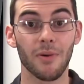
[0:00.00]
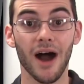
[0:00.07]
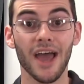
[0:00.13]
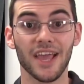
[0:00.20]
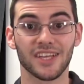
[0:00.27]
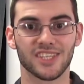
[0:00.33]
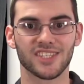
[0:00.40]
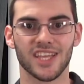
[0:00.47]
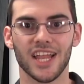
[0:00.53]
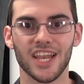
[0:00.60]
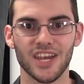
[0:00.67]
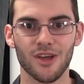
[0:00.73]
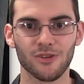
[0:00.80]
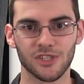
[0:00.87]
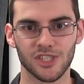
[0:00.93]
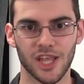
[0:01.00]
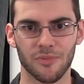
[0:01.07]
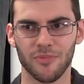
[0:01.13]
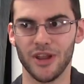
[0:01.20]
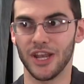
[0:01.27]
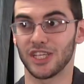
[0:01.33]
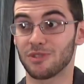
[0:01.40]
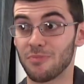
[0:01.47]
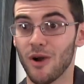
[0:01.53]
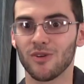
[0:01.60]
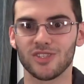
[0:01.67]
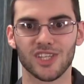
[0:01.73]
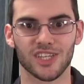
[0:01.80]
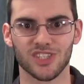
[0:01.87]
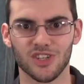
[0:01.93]
A bias is any notion that
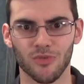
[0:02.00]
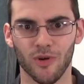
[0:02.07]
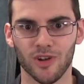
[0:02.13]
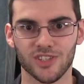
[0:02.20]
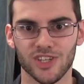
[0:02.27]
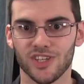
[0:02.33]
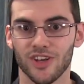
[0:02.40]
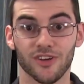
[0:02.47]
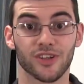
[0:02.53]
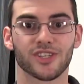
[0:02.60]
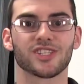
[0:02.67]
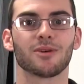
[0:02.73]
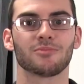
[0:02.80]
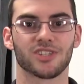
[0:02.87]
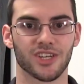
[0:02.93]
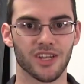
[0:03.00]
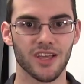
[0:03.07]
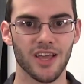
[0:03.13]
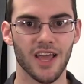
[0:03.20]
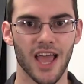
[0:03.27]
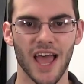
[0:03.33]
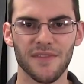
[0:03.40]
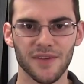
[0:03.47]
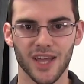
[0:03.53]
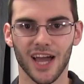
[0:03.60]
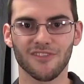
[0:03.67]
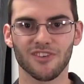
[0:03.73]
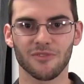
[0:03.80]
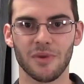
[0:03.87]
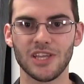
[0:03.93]
predisposes us towards a certain assumption, and the
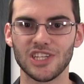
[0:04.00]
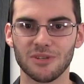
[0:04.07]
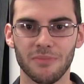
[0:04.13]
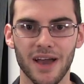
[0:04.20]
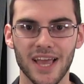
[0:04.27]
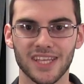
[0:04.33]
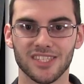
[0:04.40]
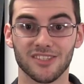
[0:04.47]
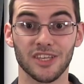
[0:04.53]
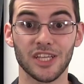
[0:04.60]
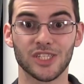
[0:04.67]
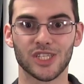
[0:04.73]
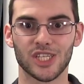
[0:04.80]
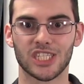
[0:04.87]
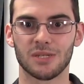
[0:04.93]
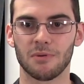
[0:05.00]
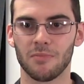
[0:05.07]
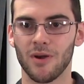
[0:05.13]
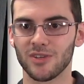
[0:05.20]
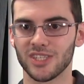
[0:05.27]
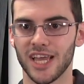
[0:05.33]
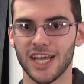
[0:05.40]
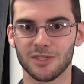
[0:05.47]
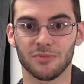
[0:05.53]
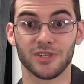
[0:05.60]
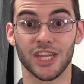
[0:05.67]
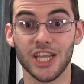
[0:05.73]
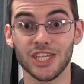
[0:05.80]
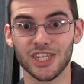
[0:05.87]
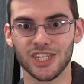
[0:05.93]
confirmation bias leads us to proposing
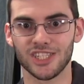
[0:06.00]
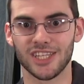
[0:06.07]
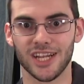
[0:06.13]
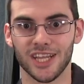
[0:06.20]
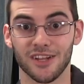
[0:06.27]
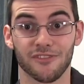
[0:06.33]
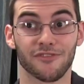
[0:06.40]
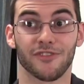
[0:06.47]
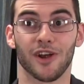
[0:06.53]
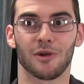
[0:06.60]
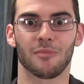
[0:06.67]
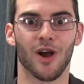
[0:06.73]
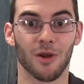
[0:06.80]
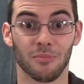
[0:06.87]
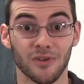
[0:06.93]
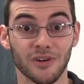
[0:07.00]
explanations that confirm our